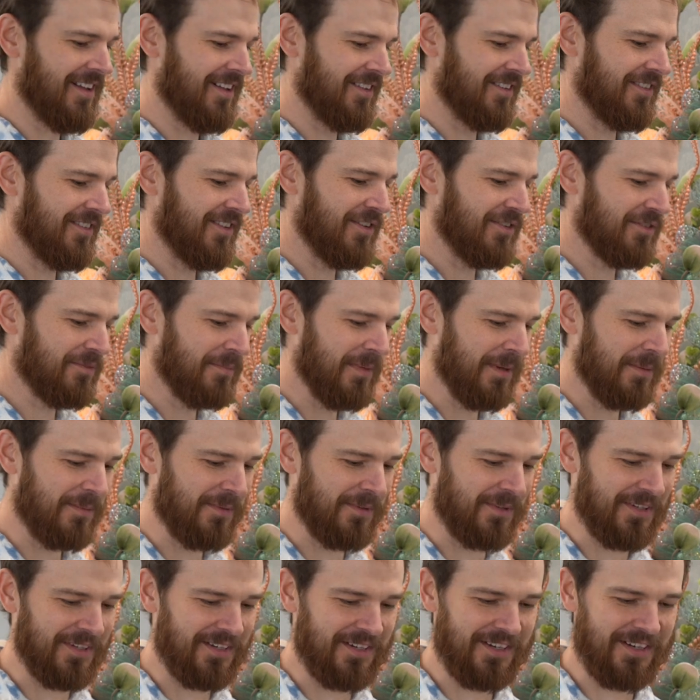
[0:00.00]
Those people
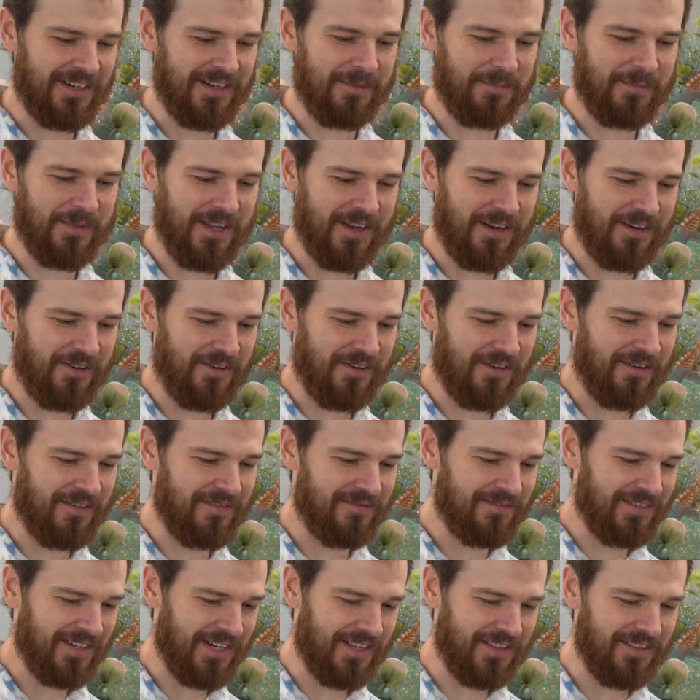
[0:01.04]
that dig up that yard
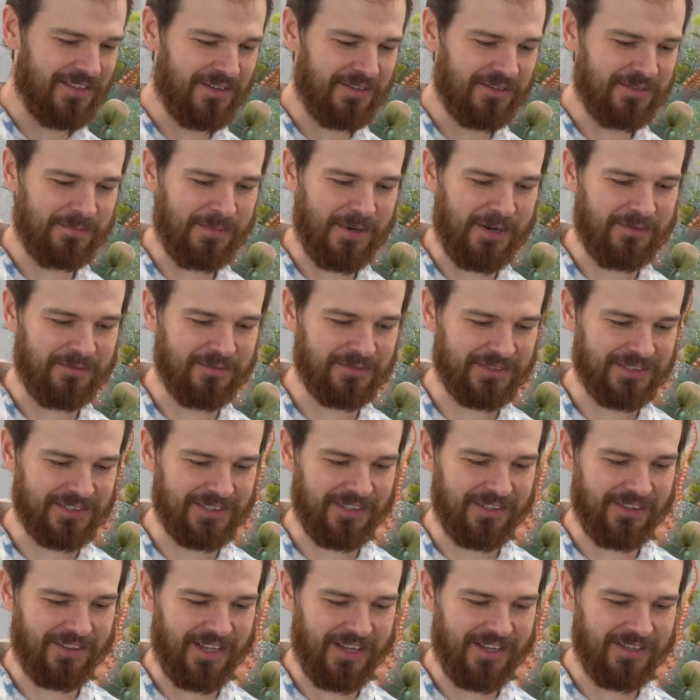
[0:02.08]
and find those bones in
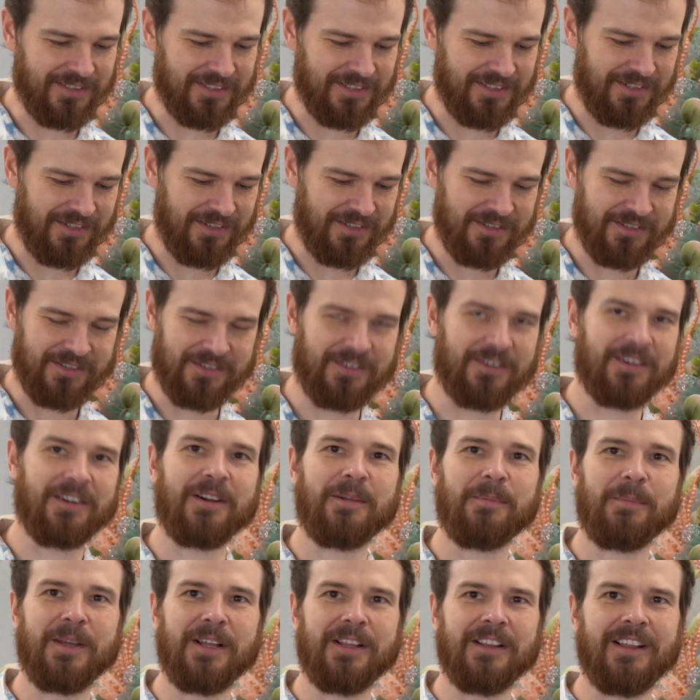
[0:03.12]
1,000 years are
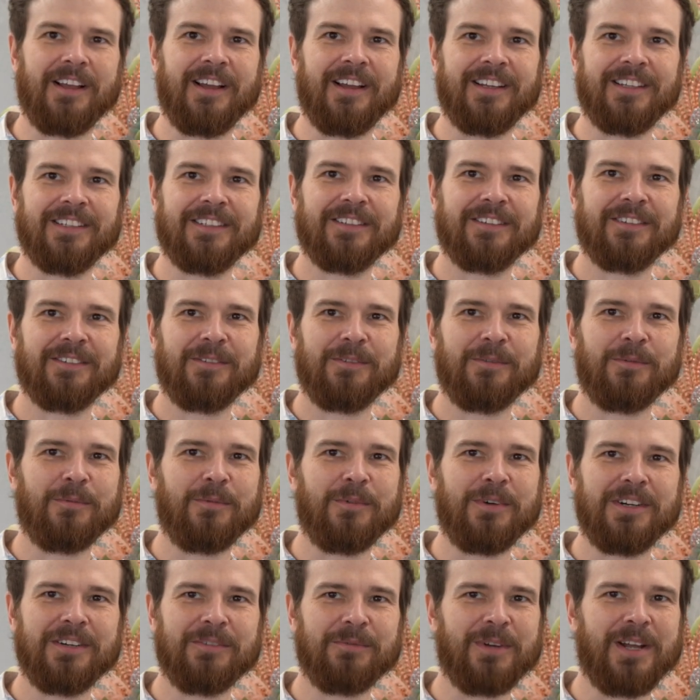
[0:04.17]
going to be like,
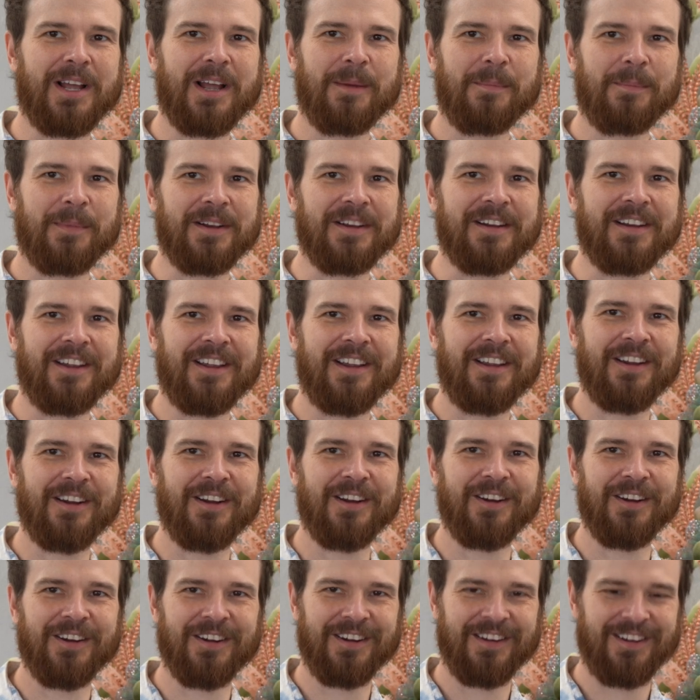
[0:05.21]
what happened
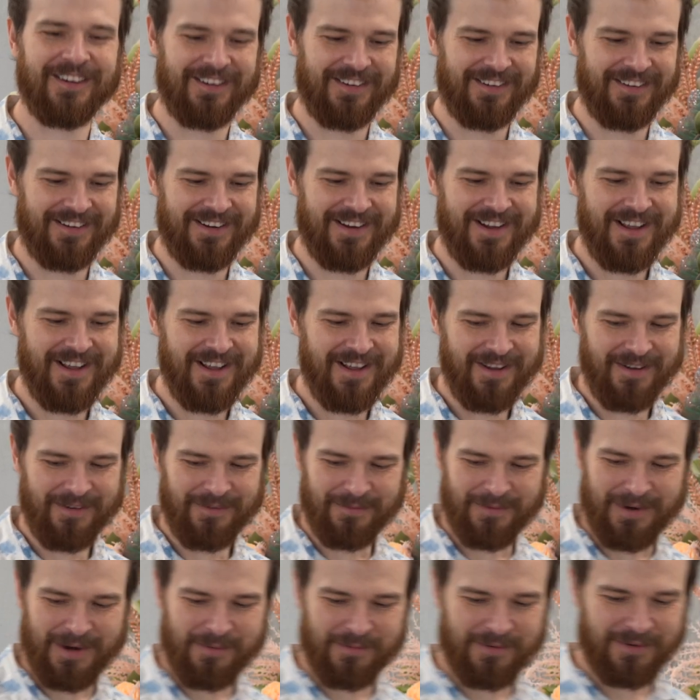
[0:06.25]
here?
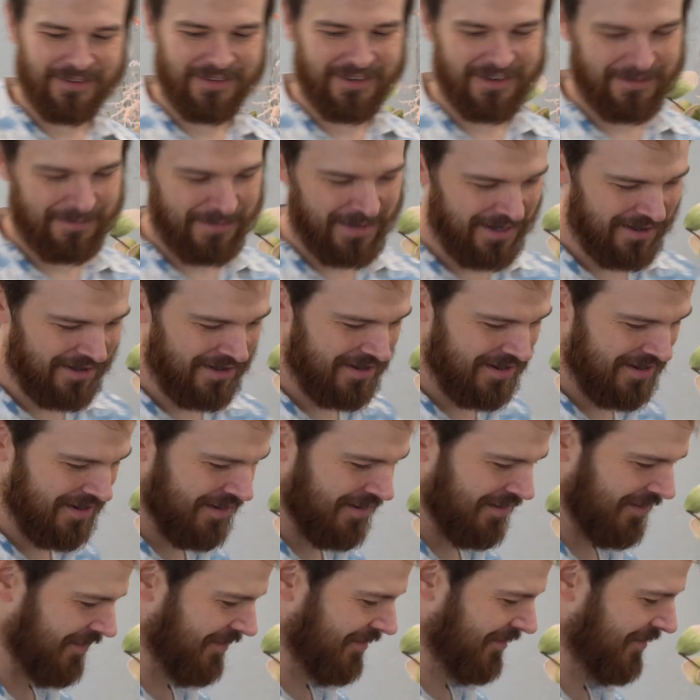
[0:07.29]
Why were they
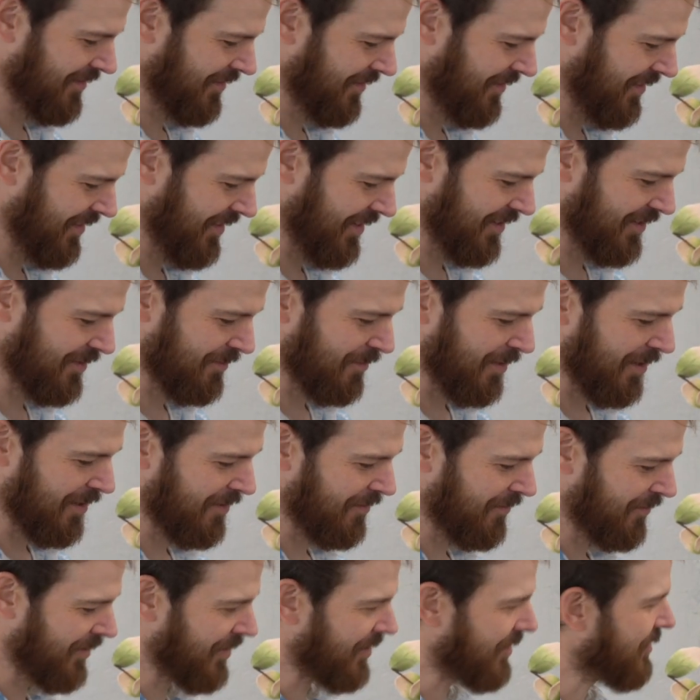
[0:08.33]
burying these weird
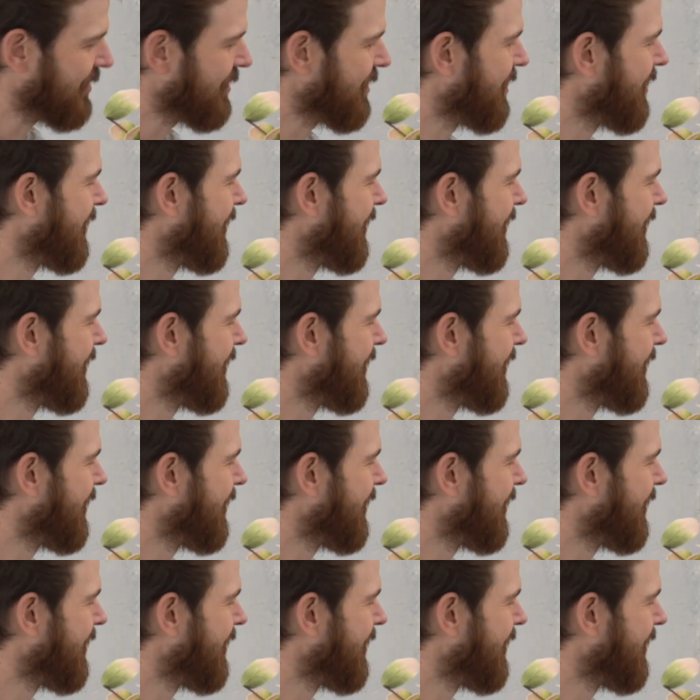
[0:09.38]
fish?